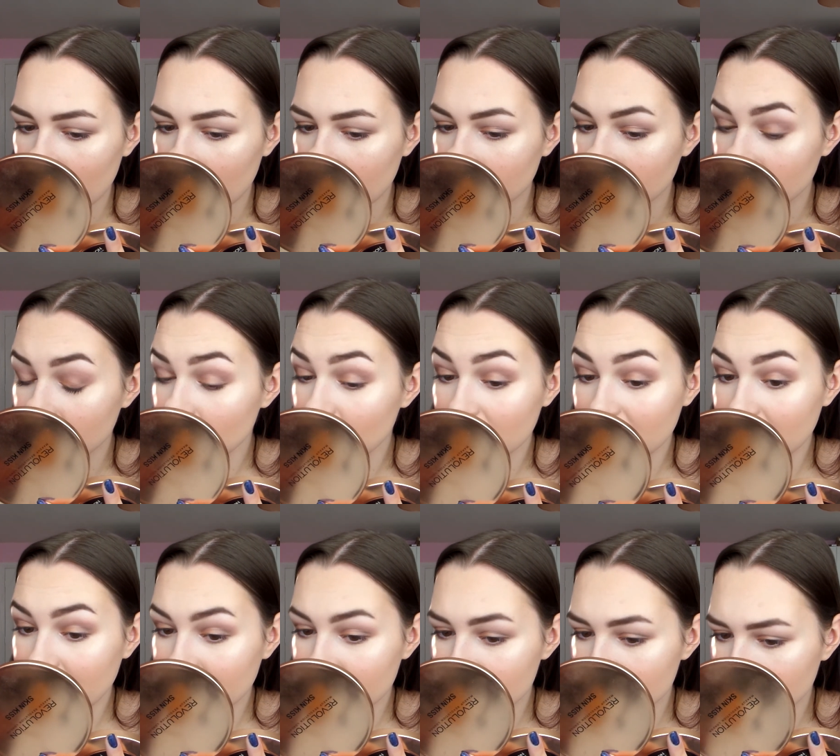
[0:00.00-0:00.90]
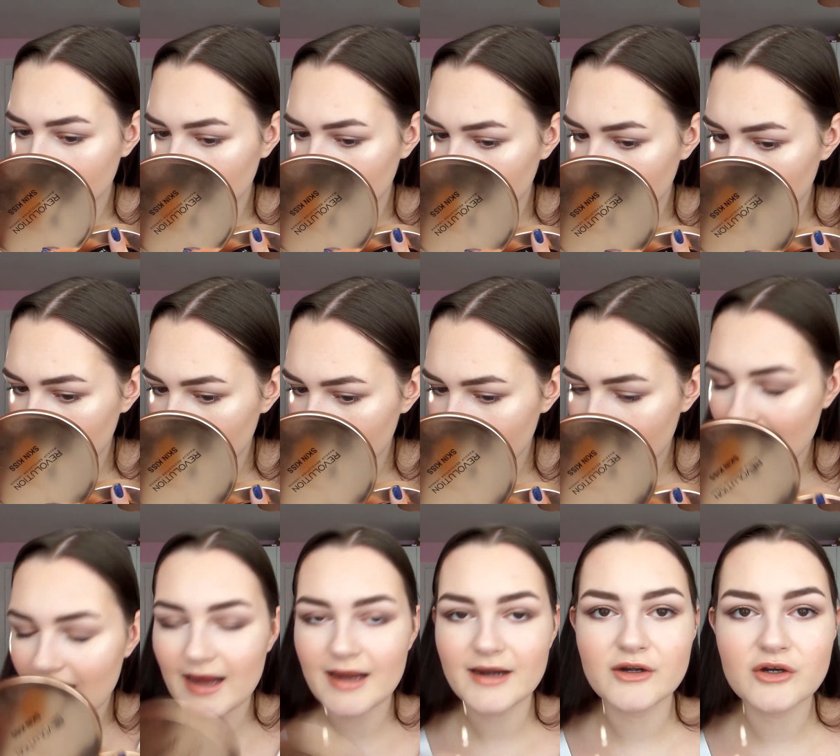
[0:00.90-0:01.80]
You literally
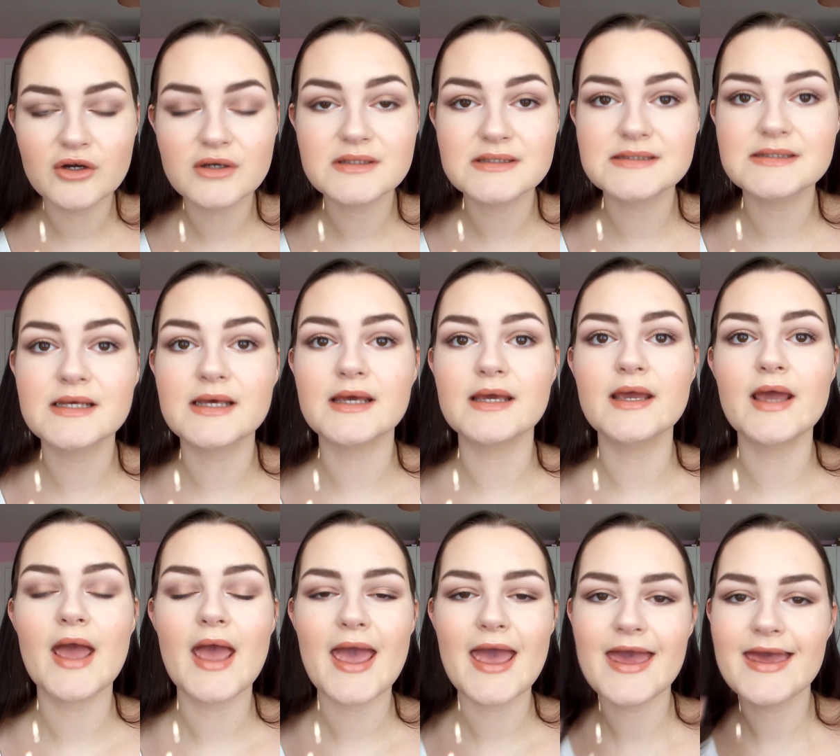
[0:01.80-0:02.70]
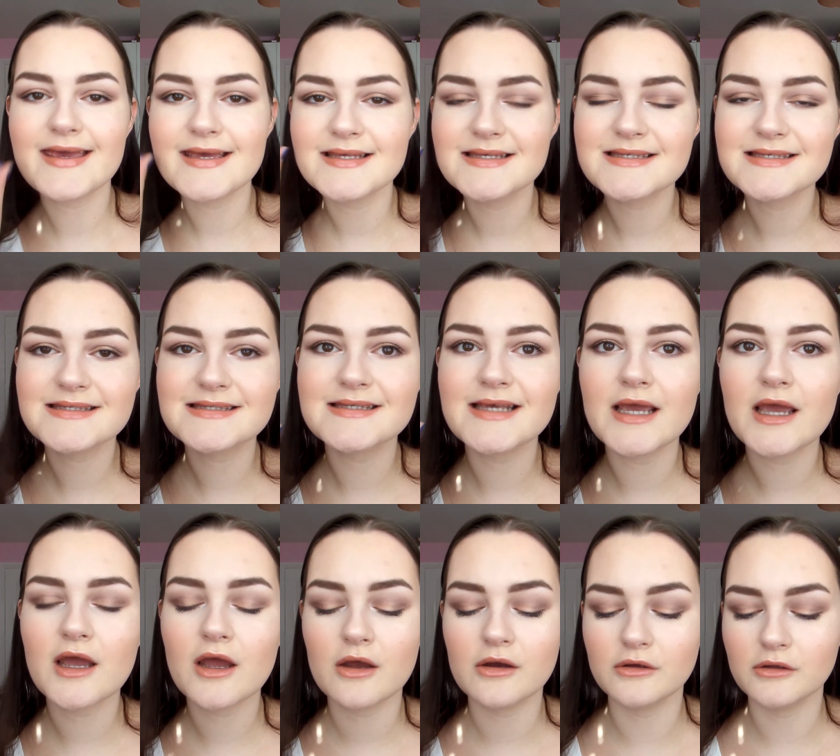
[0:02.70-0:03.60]
cannot see a
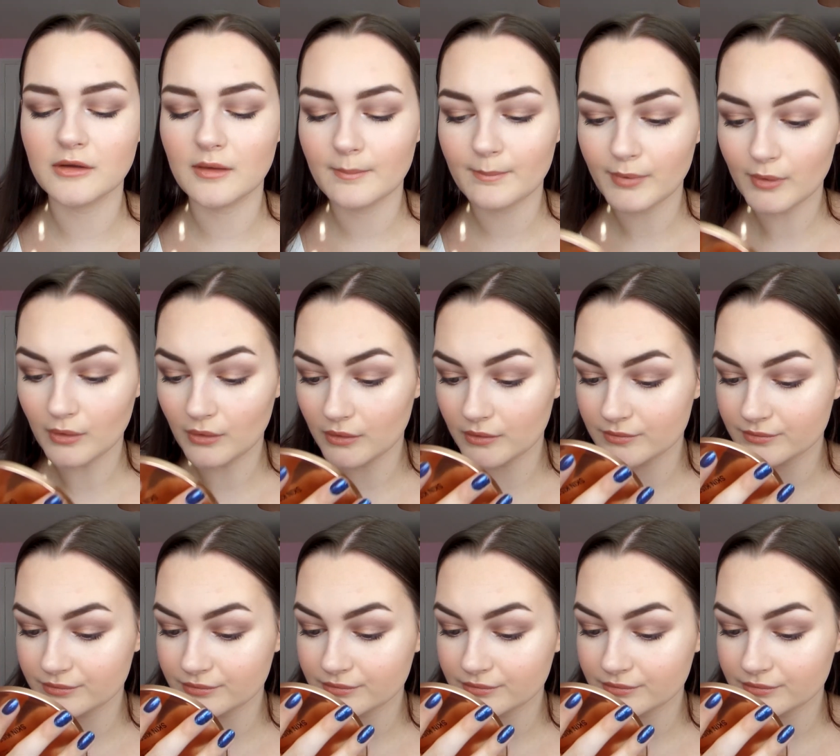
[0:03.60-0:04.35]
single pore.